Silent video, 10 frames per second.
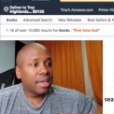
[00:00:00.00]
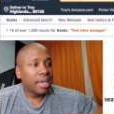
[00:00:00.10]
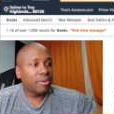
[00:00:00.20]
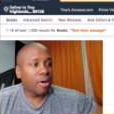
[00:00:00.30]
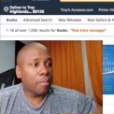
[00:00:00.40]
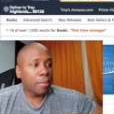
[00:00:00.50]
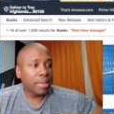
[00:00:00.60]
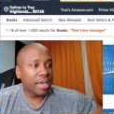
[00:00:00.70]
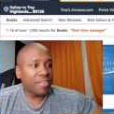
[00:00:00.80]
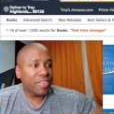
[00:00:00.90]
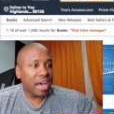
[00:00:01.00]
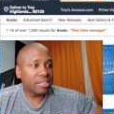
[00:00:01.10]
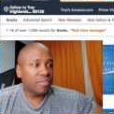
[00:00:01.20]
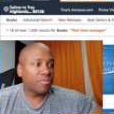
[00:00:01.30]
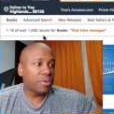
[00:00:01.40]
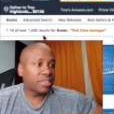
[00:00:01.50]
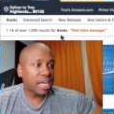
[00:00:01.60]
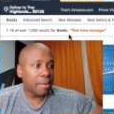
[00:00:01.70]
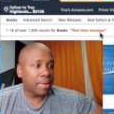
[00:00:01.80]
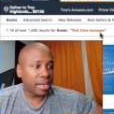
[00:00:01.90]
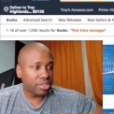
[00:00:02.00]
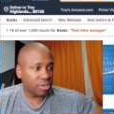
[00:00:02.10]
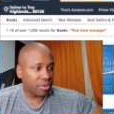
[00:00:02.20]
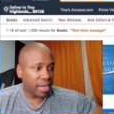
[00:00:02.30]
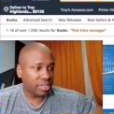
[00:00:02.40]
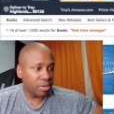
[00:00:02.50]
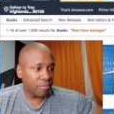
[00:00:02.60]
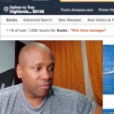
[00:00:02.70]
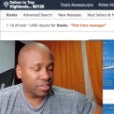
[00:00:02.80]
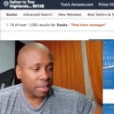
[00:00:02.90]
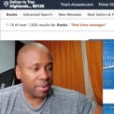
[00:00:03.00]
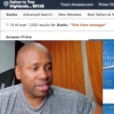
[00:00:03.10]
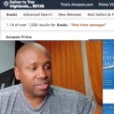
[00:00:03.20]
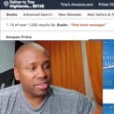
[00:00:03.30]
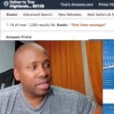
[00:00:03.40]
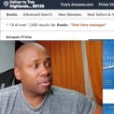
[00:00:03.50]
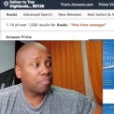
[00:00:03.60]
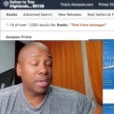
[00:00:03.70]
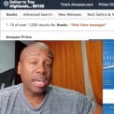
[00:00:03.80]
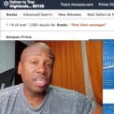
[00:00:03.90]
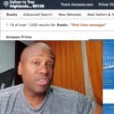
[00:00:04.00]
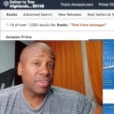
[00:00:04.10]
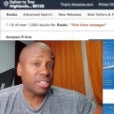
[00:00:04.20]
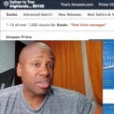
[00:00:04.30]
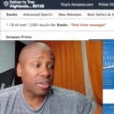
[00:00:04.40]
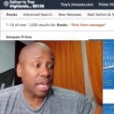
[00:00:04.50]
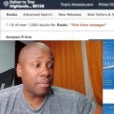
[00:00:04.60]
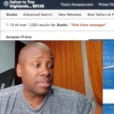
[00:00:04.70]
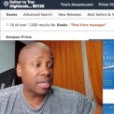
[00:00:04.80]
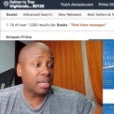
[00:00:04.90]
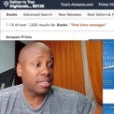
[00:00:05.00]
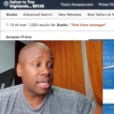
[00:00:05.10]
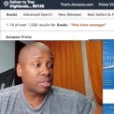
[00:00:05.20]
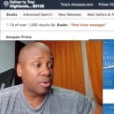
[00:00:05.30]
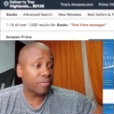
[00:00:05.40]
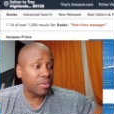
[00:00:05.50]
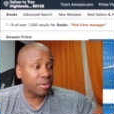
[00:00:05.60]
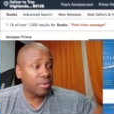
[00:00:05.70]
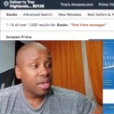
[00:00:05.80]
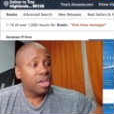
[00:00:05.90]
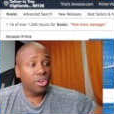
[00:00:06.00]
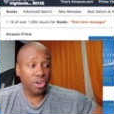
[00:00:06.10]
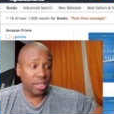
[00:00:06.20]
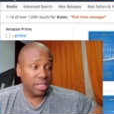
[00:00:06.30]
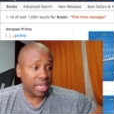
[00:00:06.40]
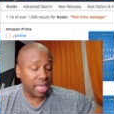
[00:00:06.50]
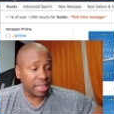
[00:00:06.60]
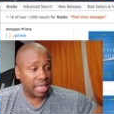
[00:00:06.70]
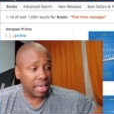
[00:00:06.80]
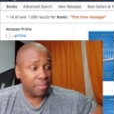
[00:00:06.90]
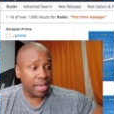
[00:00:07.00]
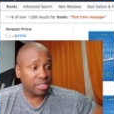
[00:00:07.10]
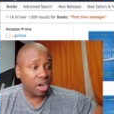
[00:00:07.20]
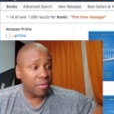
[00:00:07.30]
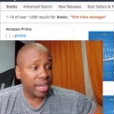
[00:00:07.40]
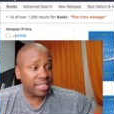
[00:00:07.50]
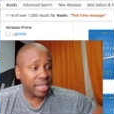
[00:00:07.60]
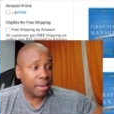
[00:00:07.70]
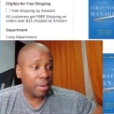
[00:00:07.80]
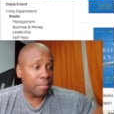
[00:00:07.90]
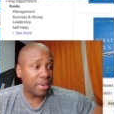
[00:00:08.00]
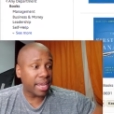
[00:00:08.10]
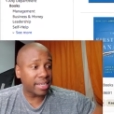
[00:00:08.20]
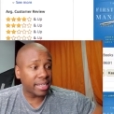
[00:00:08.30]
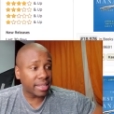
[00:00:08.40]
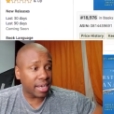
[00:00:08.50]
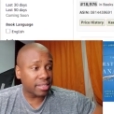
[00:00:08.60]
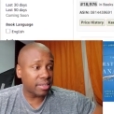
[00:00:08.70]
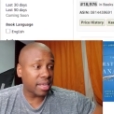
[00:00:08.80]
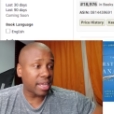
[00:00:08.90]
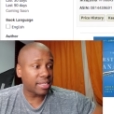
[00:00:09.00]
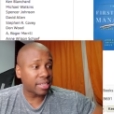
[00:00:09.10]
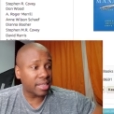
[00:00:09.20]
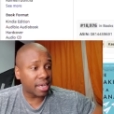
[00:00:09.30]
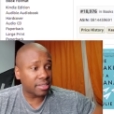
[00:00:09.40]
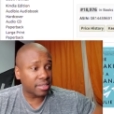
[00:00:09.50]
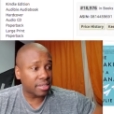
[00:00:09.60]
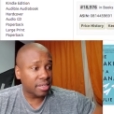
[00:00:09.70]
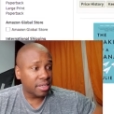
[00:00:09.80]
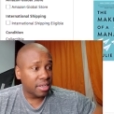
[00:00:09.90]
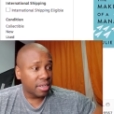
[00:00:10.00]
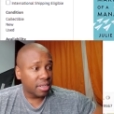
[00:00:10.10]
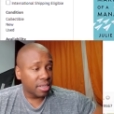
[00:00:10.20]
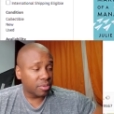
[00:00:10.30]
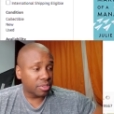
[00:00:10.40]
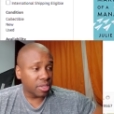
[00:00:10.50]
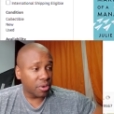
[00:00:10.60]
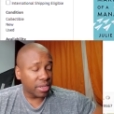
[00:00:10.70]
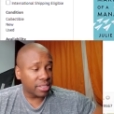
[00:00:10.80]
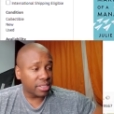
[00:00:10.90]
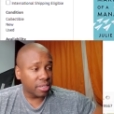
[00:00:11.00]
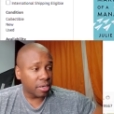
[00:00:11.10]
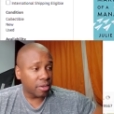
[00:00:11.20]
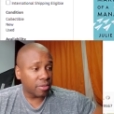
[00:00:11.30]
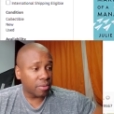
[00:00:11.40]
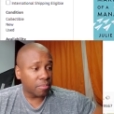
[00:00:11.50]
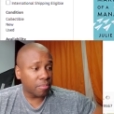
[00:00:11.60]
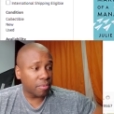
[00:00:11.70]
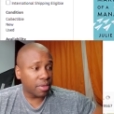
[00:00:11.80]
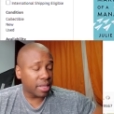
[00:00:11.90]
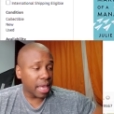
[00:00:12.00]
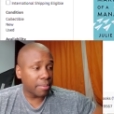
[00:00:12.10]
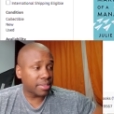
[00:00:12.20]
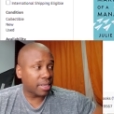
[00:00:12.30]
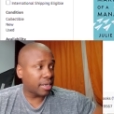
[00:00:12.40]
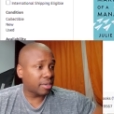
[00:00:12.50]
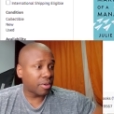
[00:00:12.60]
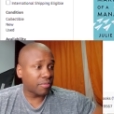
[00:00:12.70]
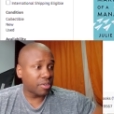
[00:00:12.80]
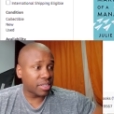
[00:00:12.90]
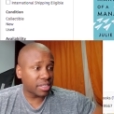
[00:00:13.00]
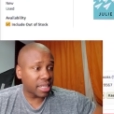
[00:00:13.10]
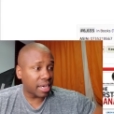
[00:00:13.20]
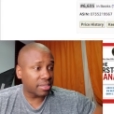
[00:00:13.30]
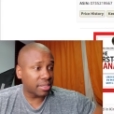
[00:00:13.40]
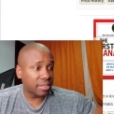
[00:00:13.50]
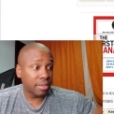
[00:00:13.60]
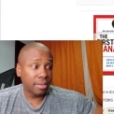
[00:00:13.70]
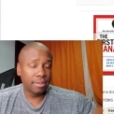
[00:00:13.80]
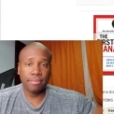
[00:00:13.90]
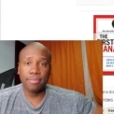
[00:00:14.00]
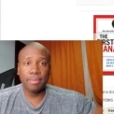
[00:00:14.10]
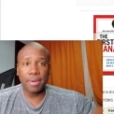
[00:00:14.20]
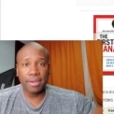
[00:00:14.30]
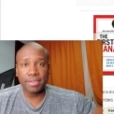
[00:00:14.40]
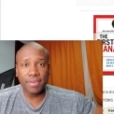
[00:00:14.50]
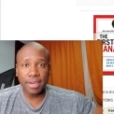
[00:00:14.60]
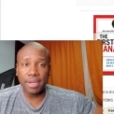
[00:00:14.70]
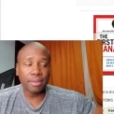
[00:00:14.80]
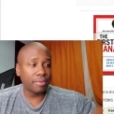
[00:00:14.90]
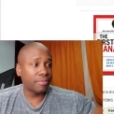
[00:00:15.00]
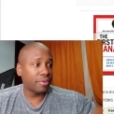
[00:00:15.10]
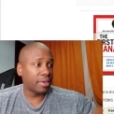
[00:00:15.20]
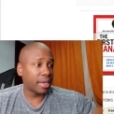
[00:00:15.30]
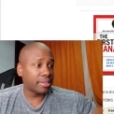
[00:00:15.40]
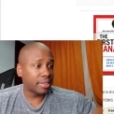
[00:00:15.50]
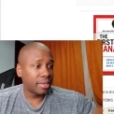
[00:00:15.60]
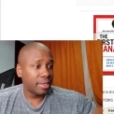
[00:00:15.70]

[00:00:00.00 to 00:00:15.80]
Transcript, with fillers: It'll all populate a thousand first time manager. Okay, so first time manager. Then because you've installed Amazon DS Quick View, you, you're gonna look at the BSR rankings that come up: 18,000, 18,000. This one's loading still with Amazon View 6000. Might have just found another one for you guys.